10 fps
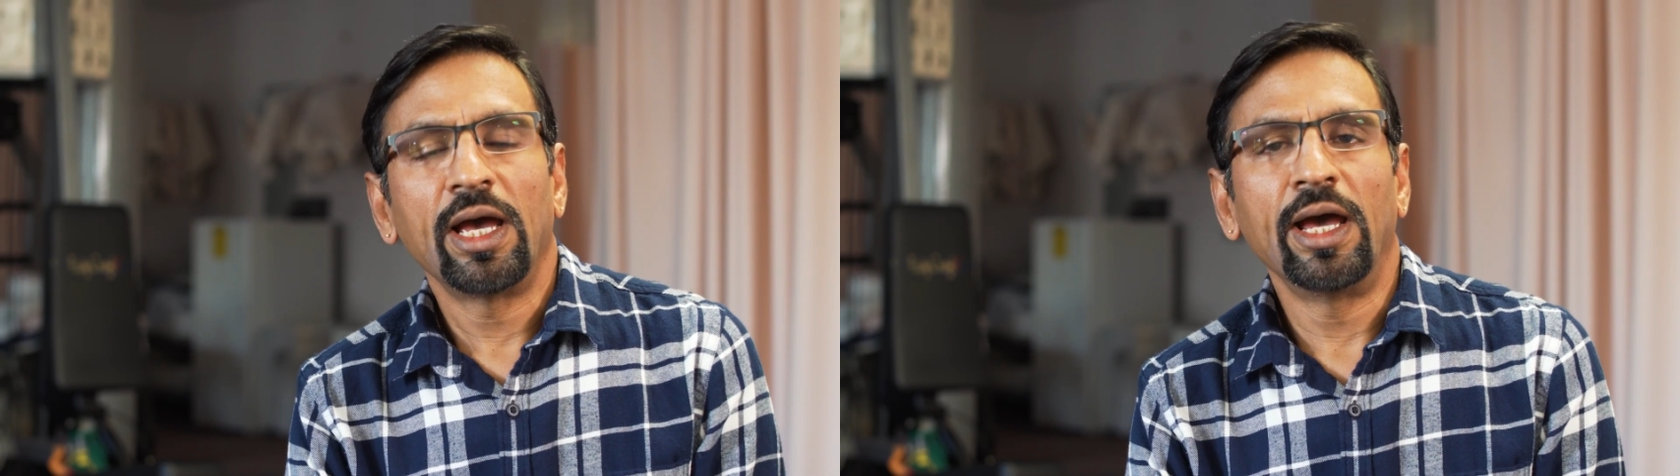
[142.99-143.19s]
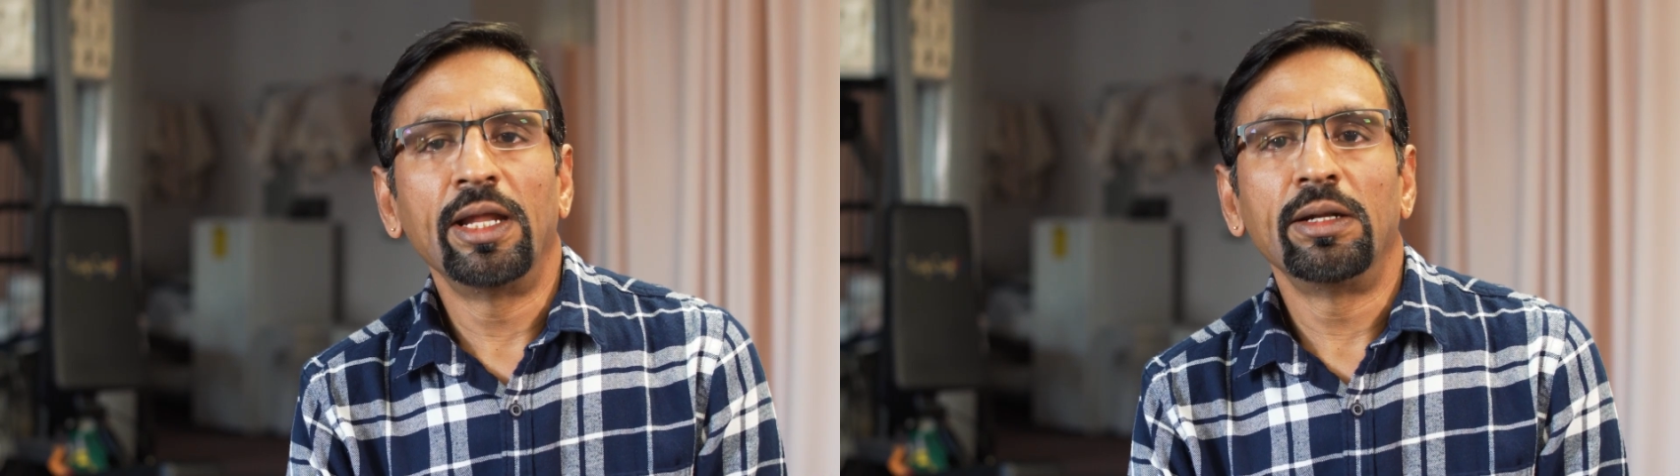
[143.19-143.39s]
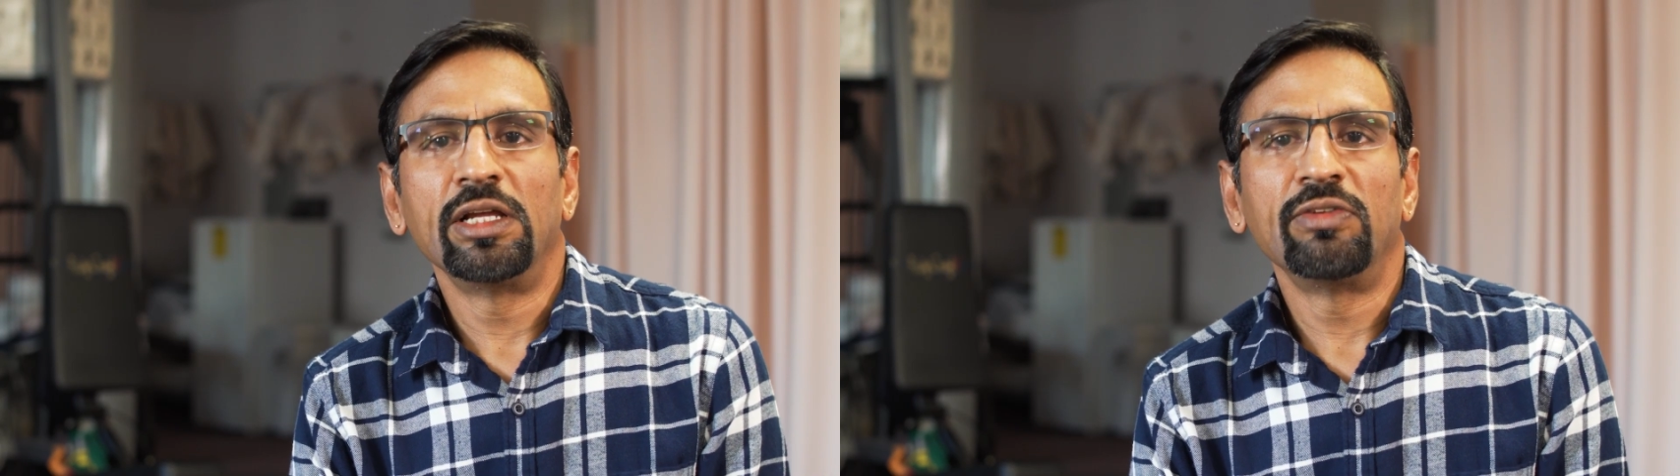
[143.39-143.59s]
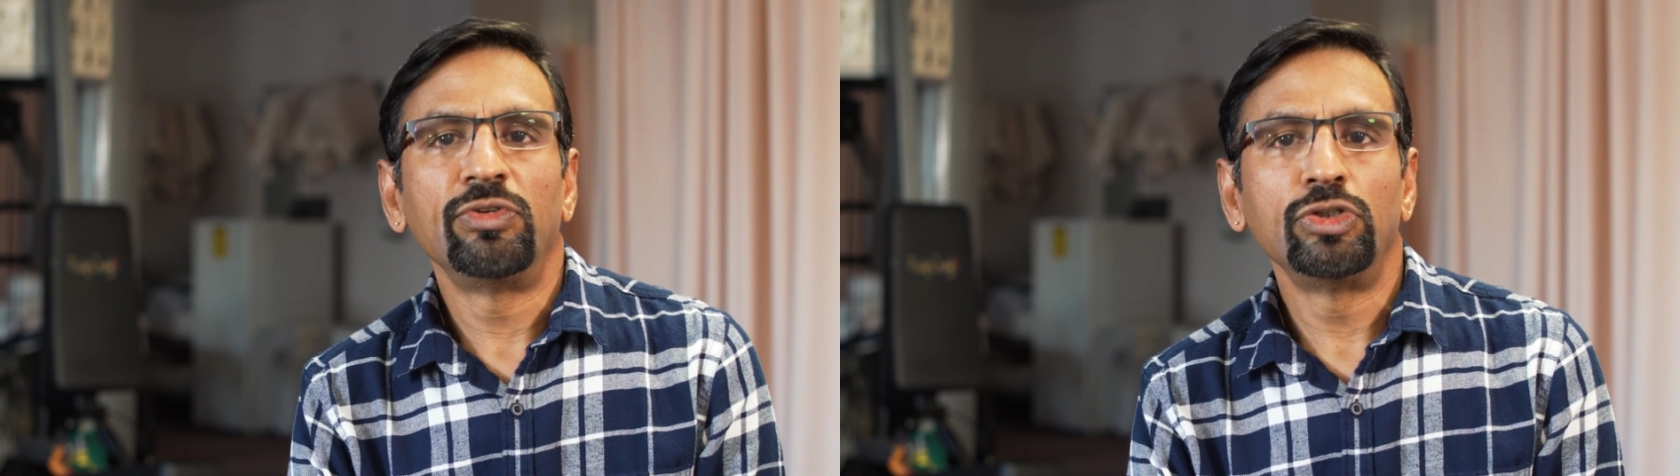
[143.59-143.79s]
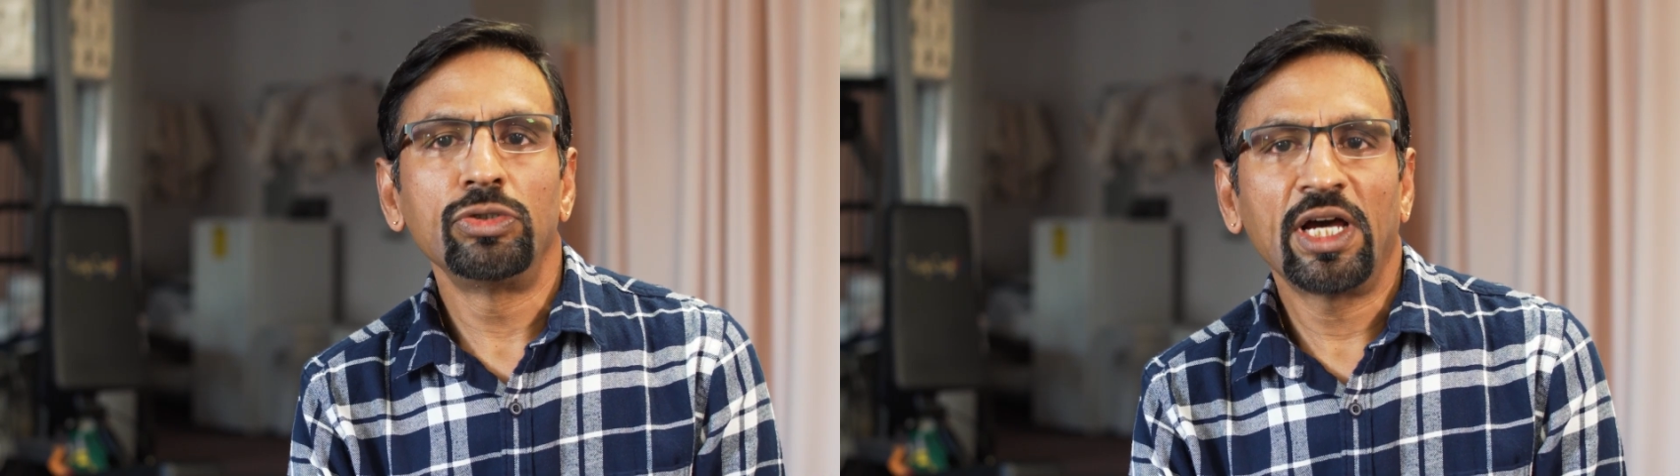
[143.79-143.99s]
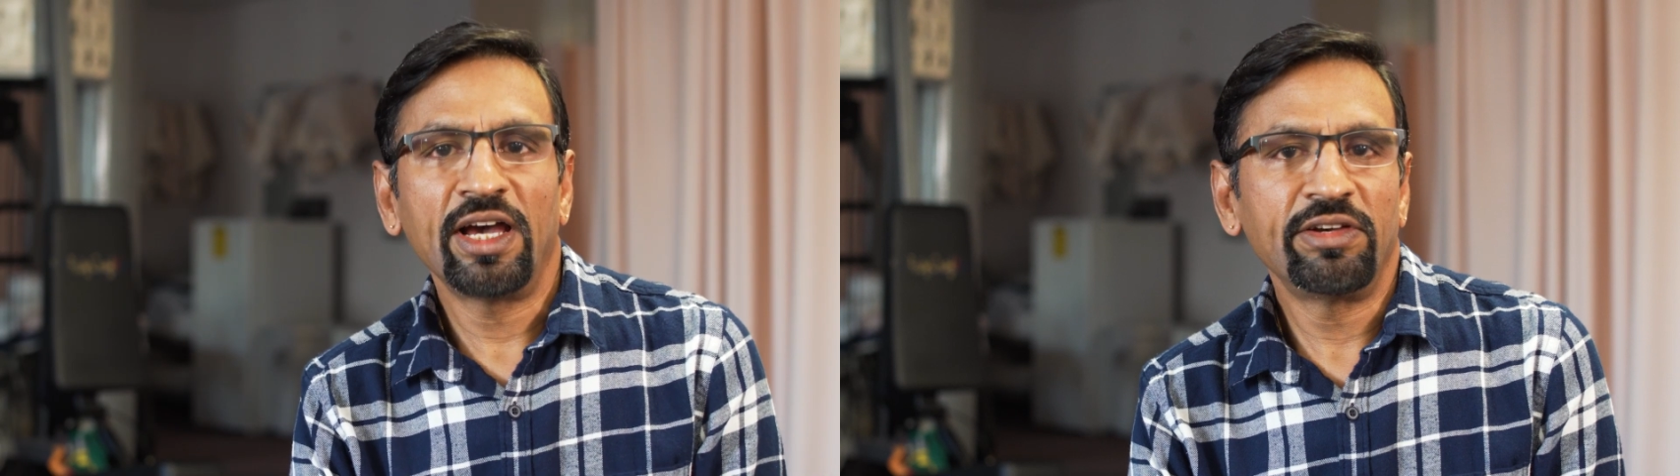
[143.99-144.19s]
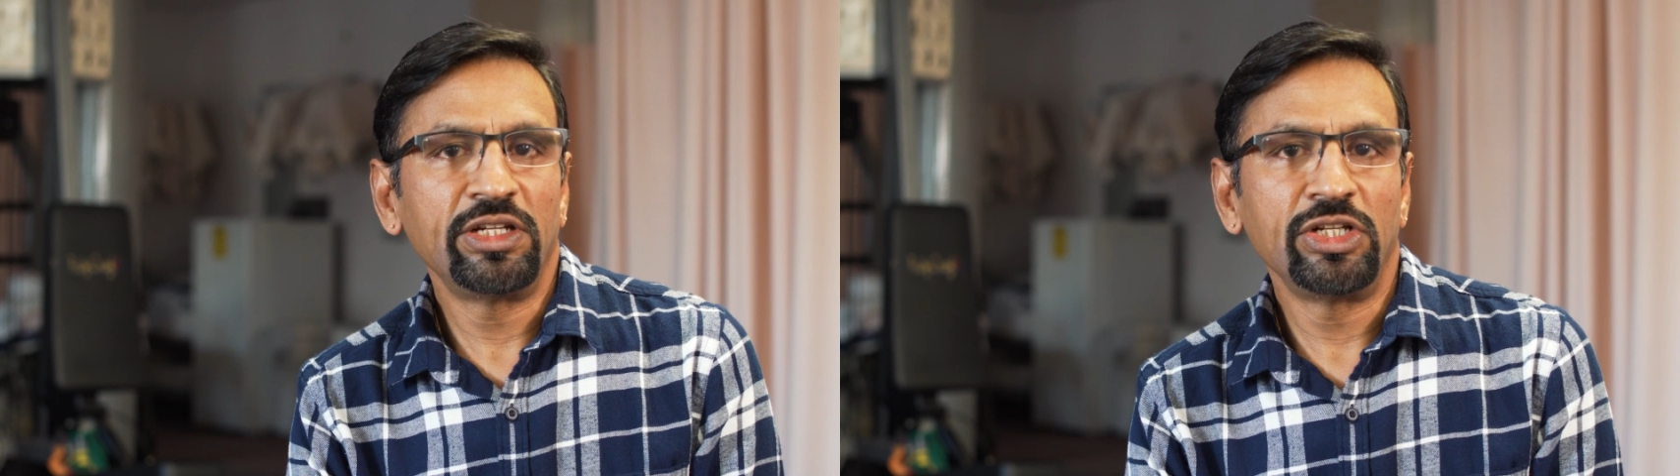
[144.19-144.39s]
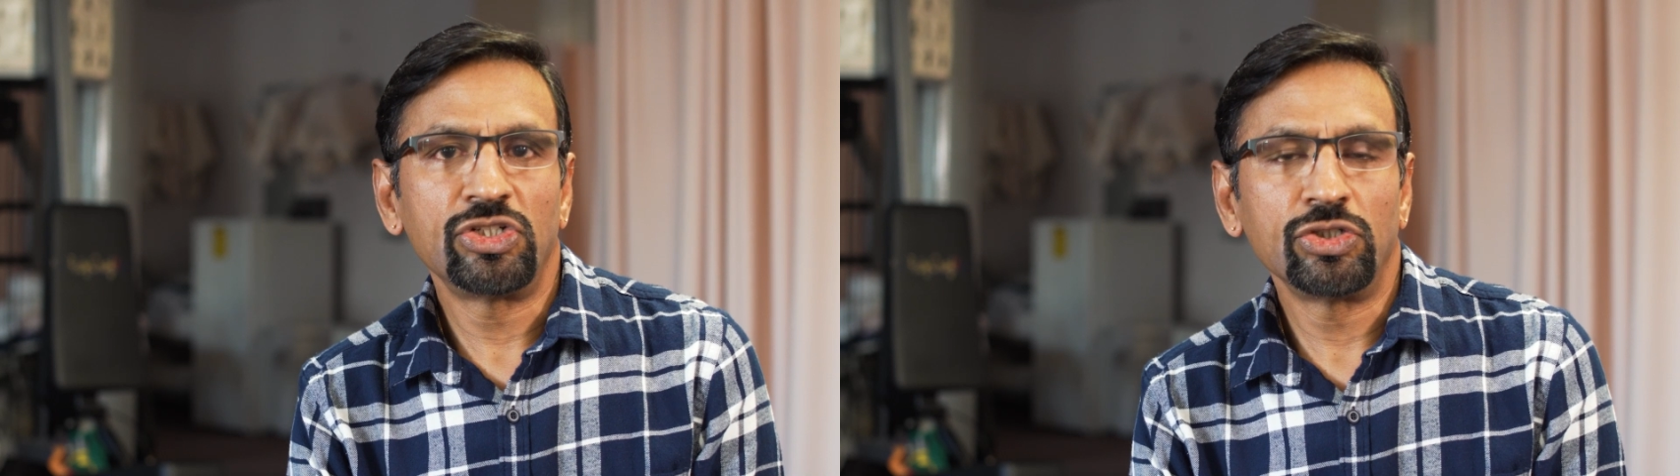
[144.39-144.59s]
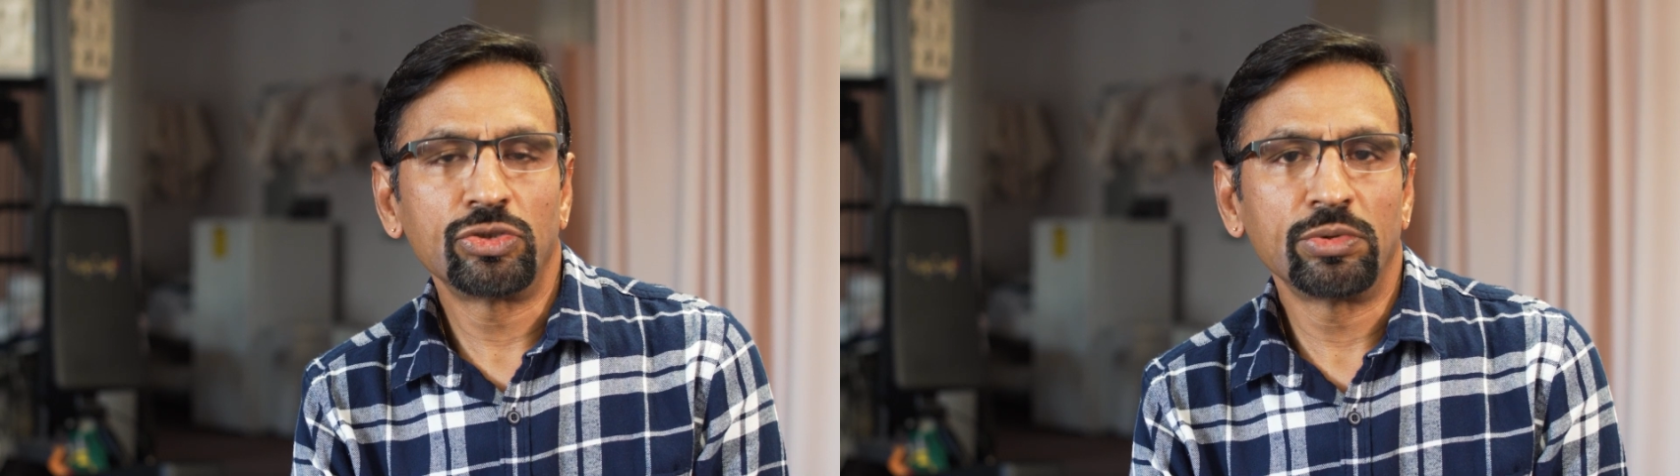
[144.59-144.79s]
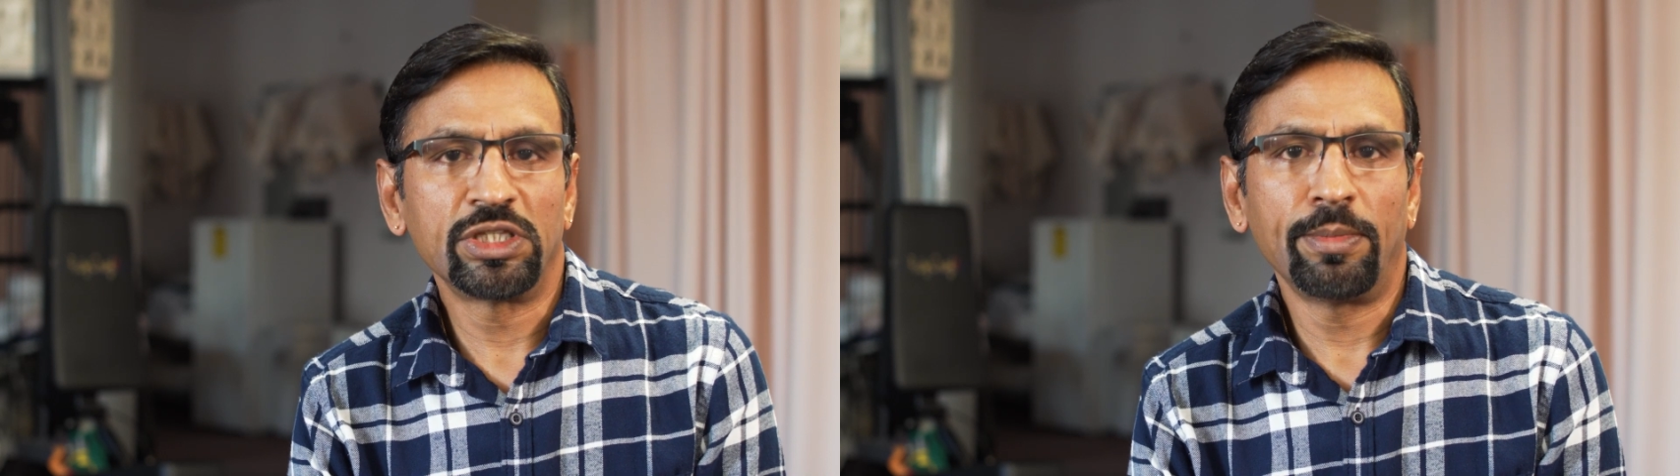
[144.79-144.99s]
And if you do have any
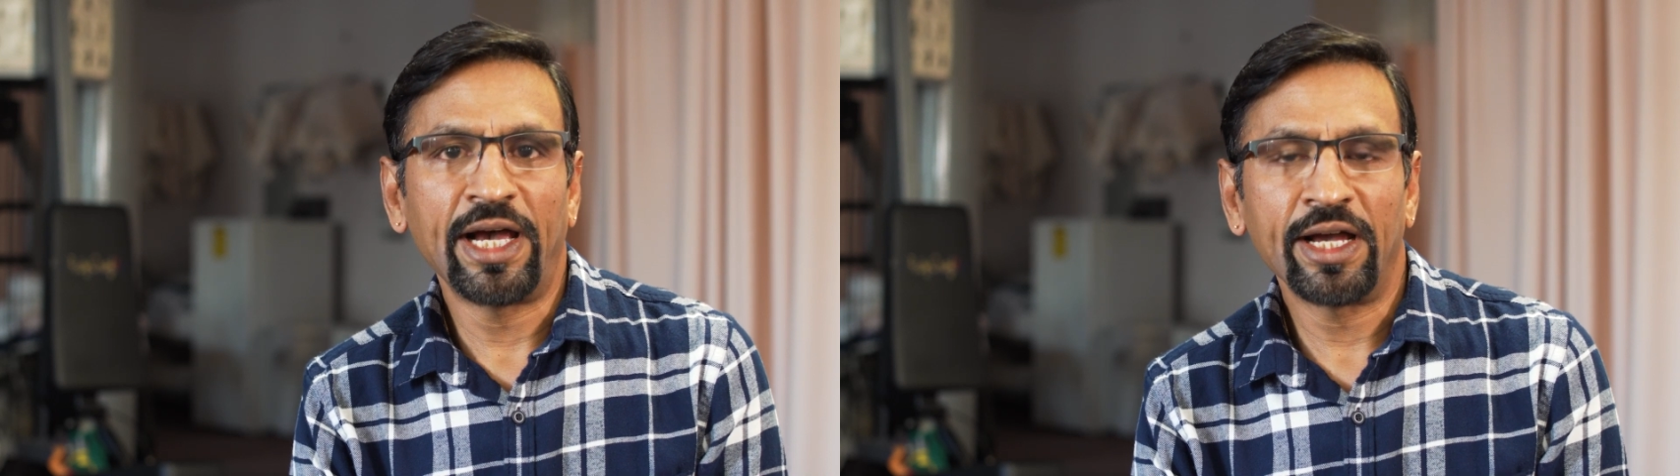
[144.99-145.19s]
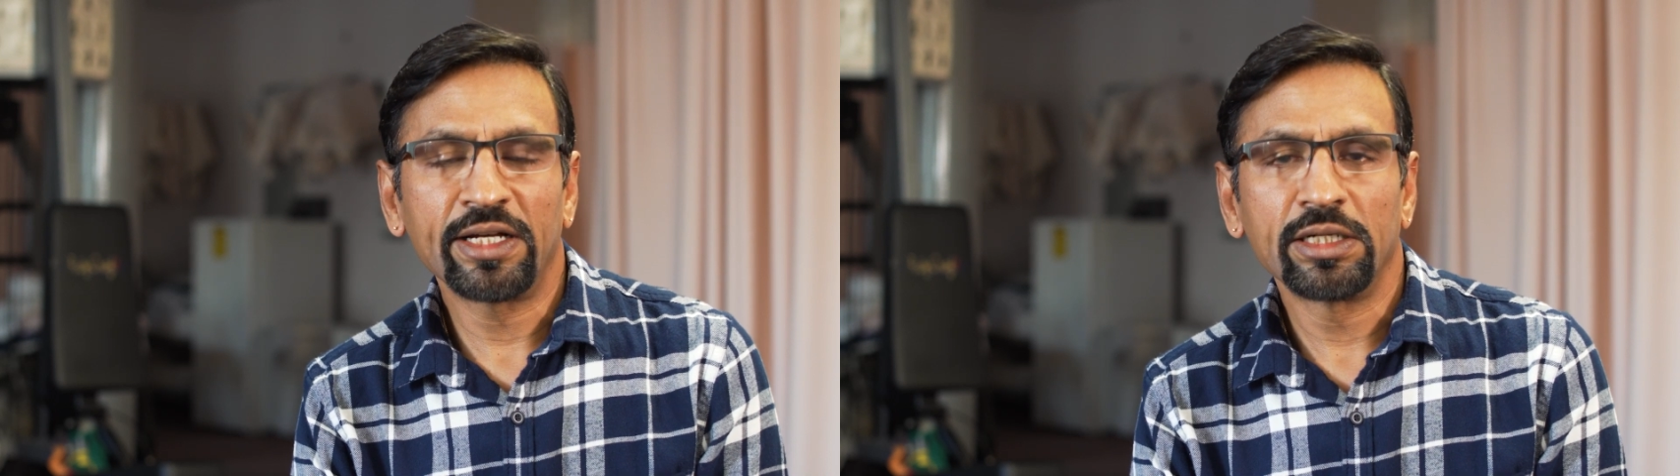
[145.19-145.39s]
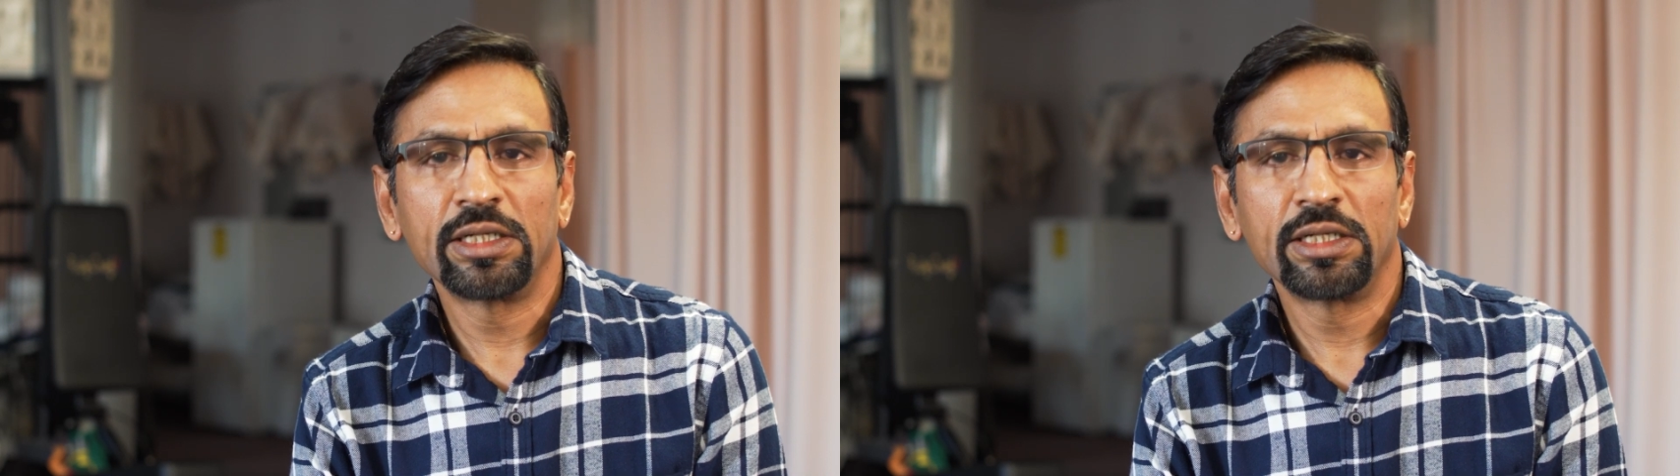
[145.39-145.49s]
issues with the back,